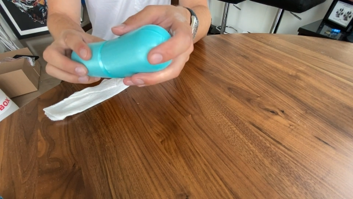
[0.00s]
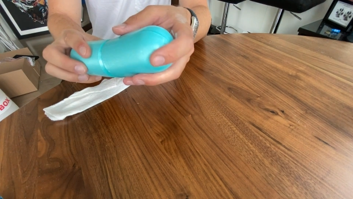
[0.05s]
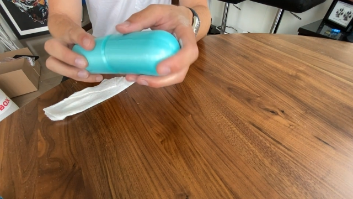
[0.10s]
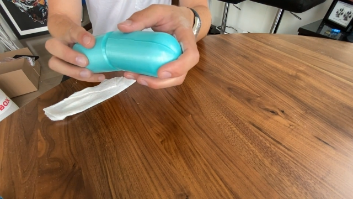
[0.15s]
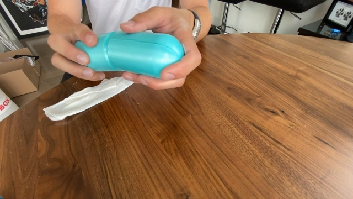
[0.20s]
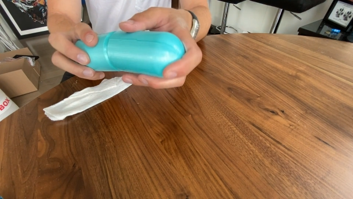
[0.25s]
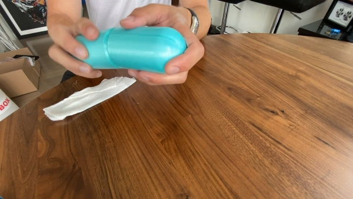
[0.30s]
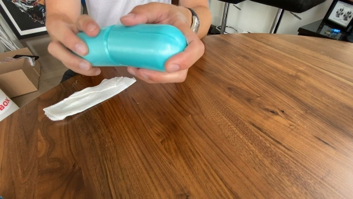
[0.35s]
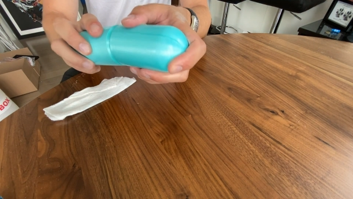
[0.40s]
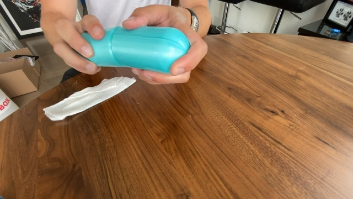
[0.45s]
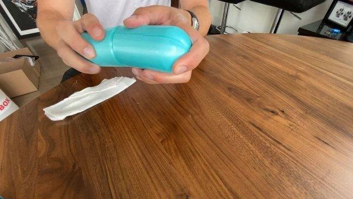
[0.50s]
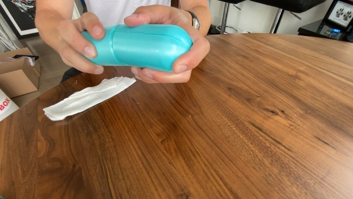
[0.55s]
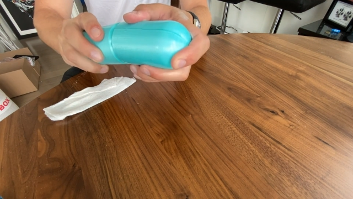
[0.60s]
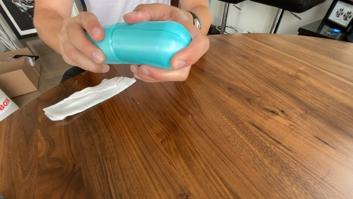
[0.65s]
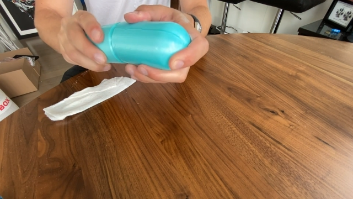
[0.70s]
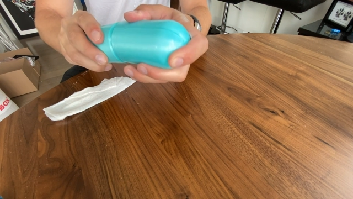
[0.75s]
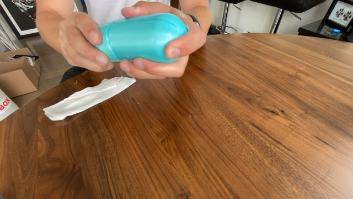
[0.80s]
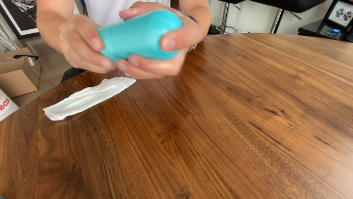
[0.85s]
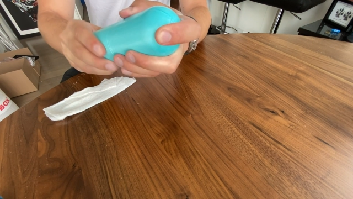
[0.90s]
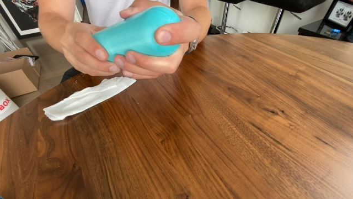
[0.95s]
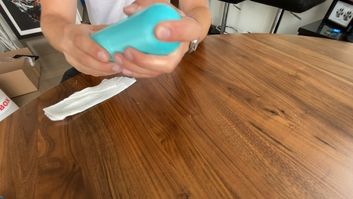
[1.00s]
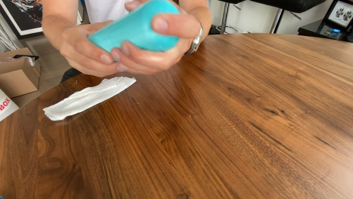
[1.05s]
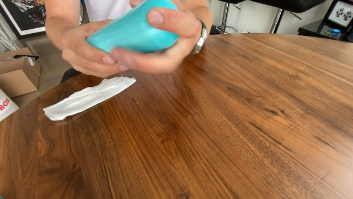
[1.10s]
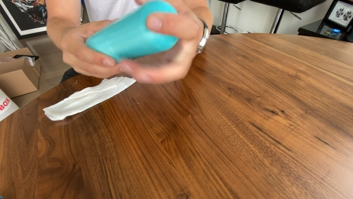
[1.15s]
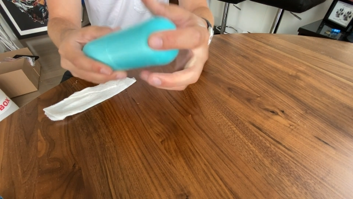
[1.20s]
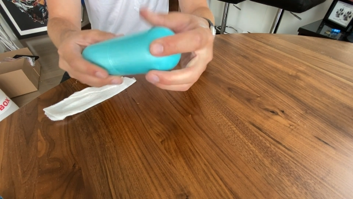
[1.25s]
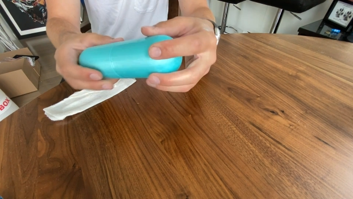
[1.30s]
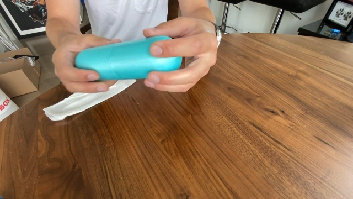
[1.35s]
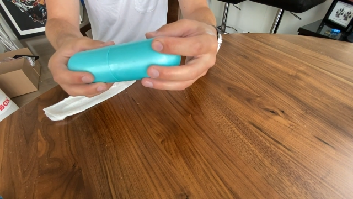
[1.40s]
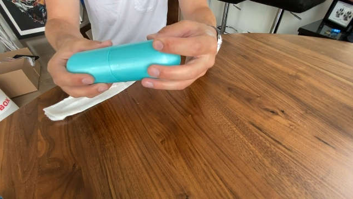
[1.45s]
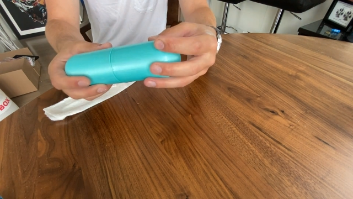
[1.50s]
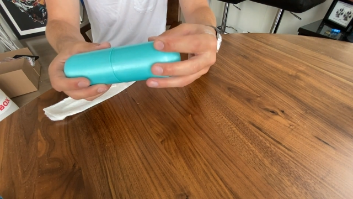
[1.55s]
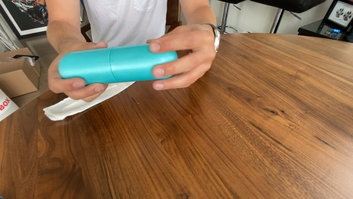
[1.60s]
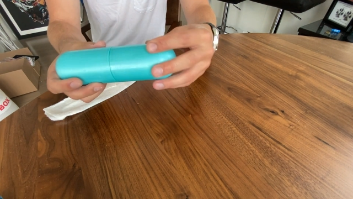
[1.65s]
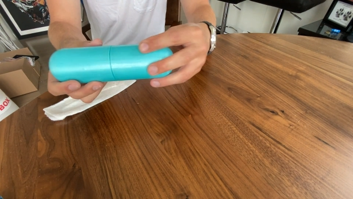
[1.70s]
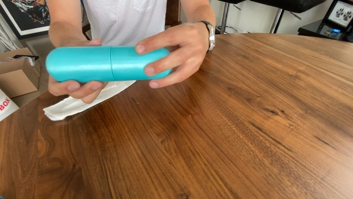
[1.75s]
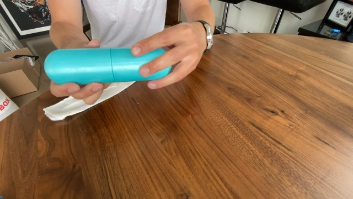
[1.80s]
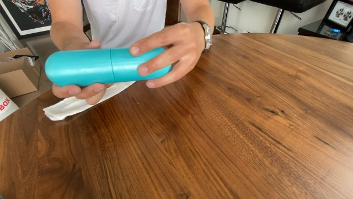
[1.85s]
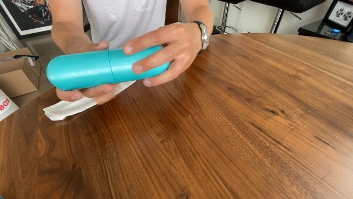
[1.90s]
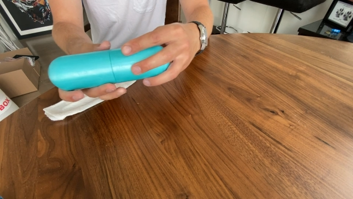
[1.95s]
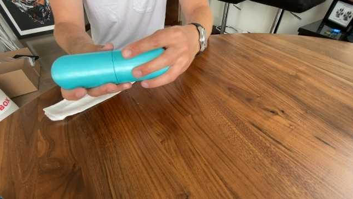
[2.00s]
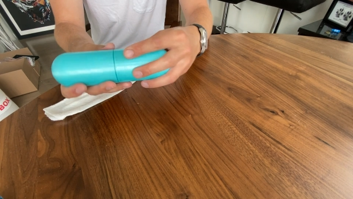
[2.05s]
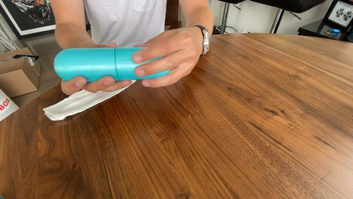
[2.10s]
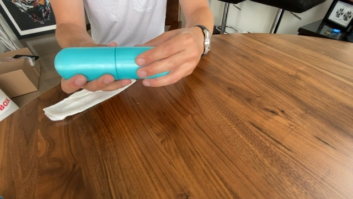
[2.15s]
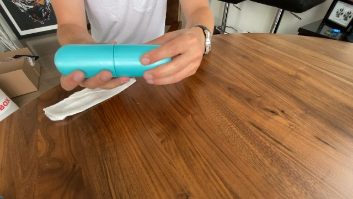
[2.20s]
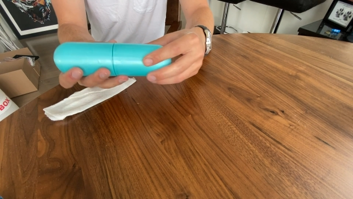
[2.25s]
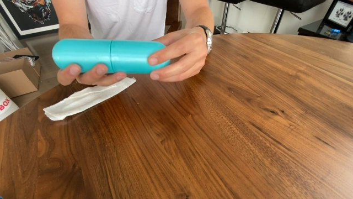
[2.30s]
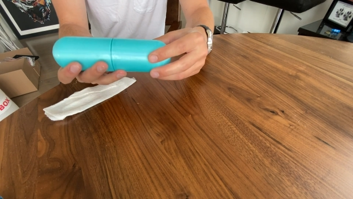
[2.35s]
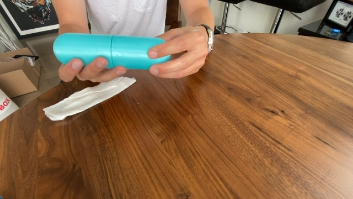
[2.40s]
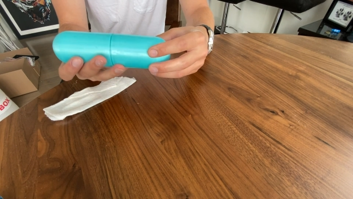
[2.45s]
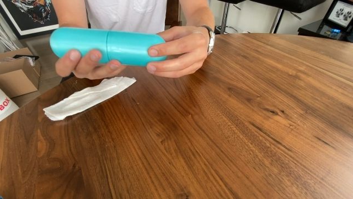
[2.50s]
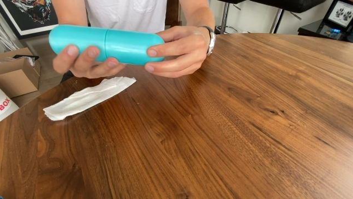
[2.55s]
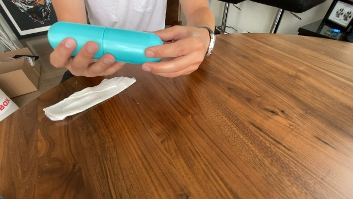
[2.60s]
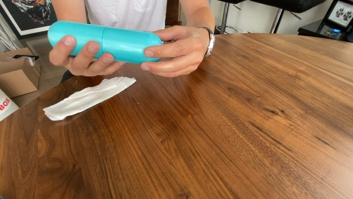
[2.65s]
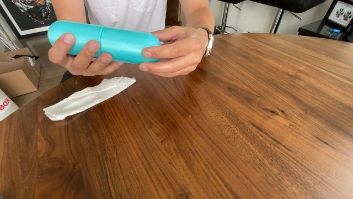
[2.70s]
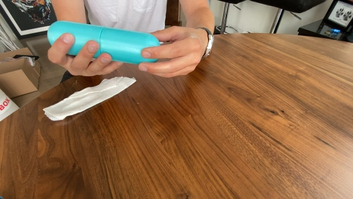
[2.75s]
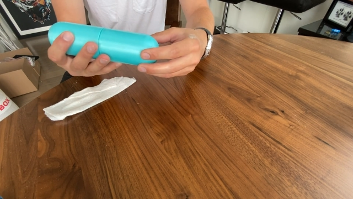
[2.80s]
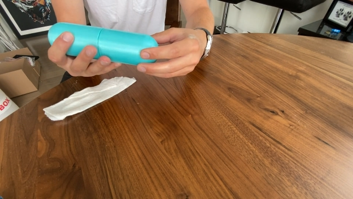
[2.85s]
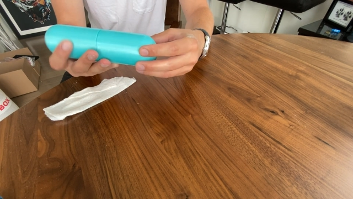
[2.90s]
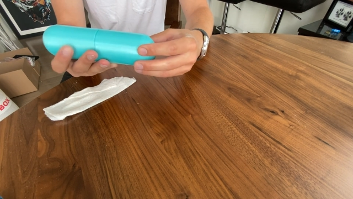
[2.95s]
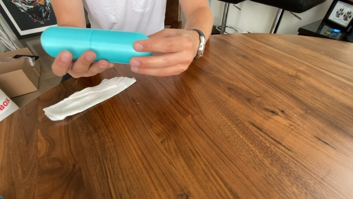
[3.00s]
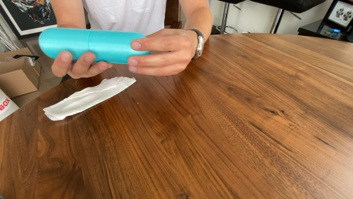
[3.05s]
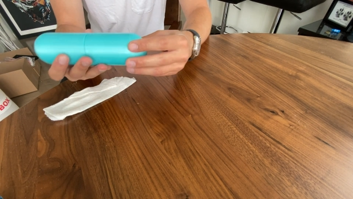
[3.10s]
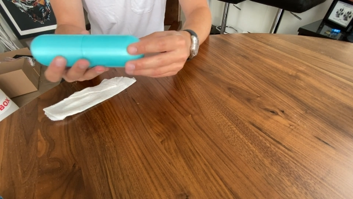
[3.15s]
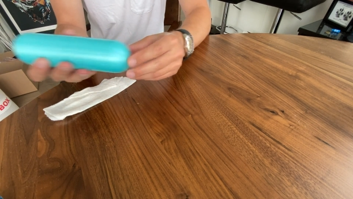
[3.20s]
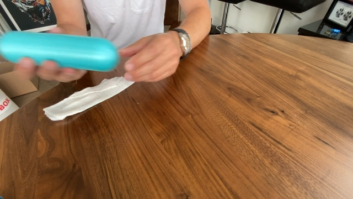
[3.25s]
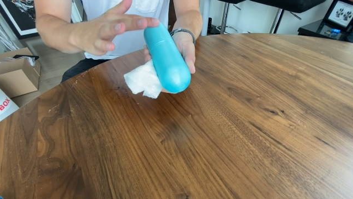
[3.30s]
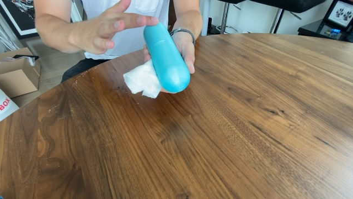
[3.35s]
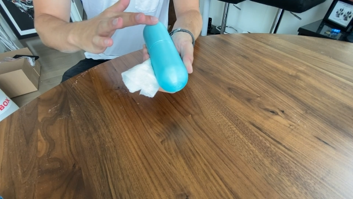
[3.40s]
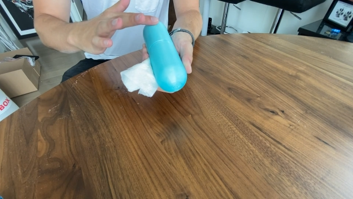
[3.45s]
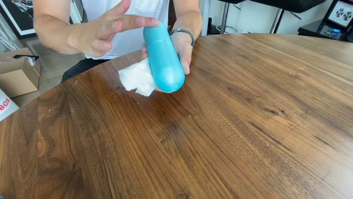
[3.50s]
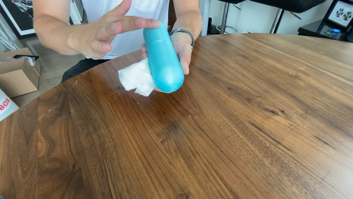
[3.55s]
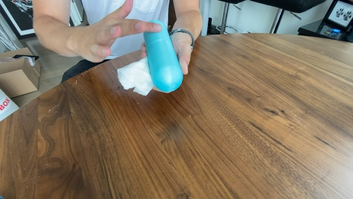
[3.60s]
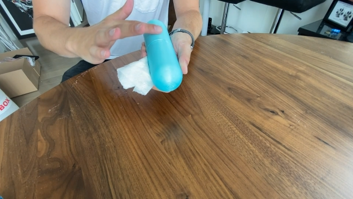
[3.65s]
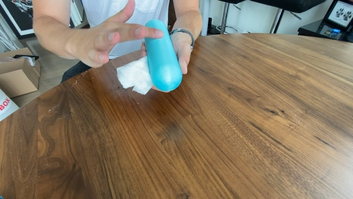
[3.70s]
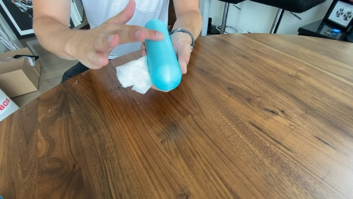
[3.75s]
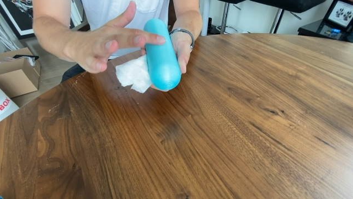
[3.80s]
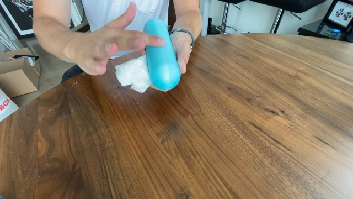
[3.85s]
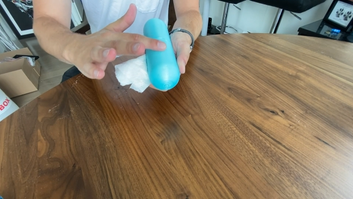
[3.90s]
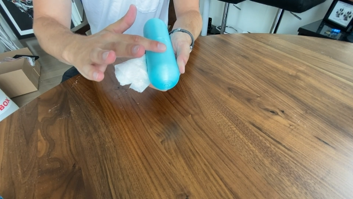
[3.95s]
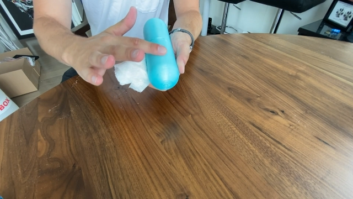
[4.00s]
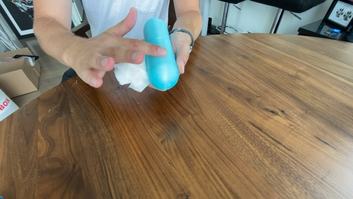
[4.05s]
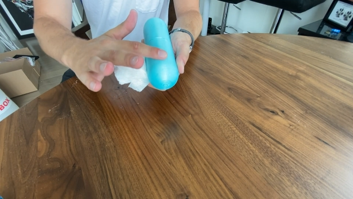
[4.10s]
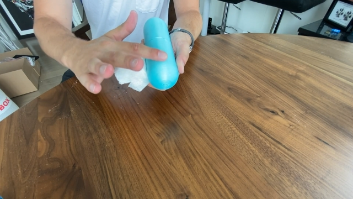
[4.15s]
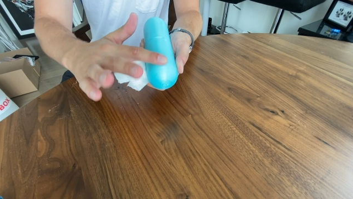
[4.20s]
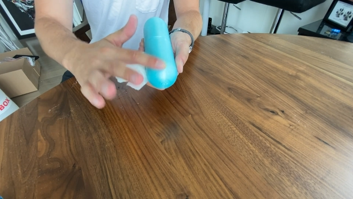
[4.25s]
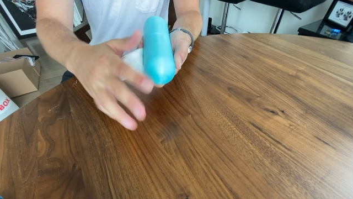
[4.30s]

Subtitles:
[unreadable: no face in view]